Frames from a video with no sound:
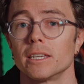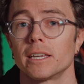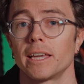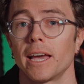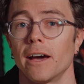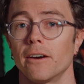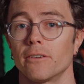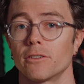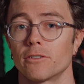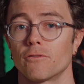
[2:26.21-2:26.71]

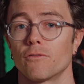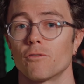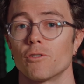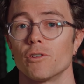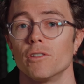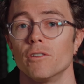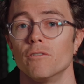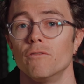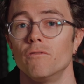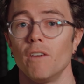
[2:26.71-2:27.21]
account for
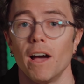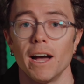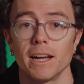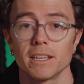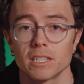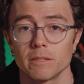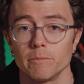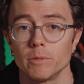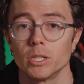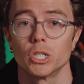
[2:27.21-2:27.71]
the
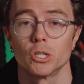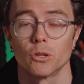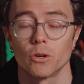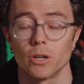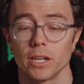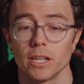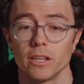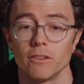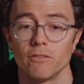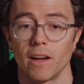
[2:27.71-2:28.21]
vast
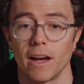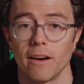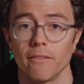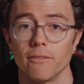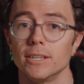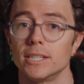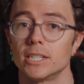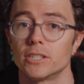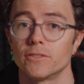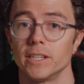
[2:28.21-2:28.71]
majority of
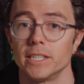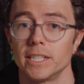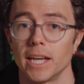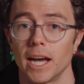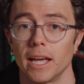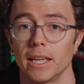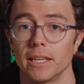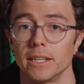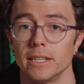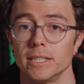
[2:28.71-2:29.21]
avalanche
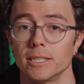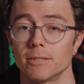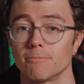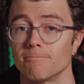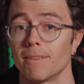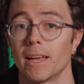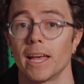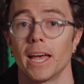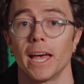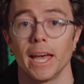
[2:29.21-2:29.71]
fatalities
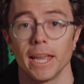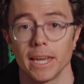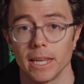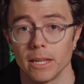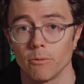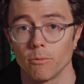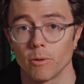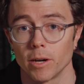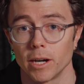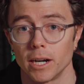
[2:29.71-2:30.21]

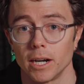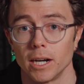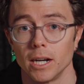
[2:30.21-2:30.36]
anywhere.